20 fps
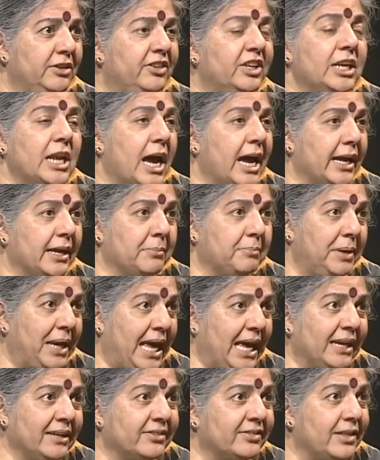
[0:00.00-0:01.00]
denying
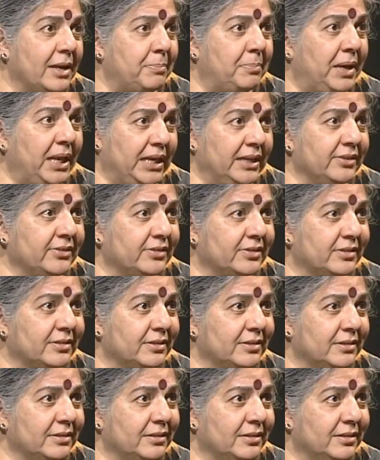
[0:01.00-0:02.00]
blacks their
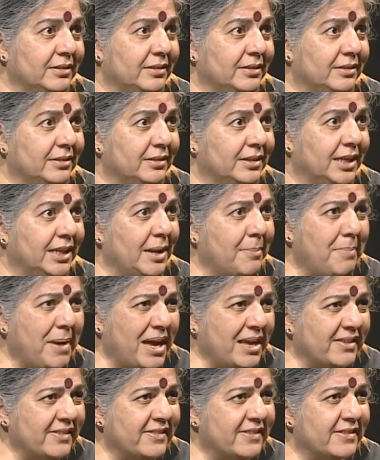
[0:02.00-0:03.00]
place in a
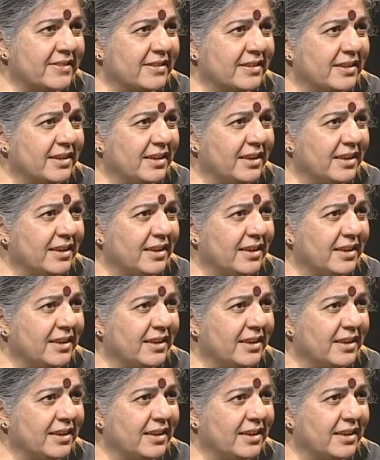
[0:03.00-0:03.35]
bus.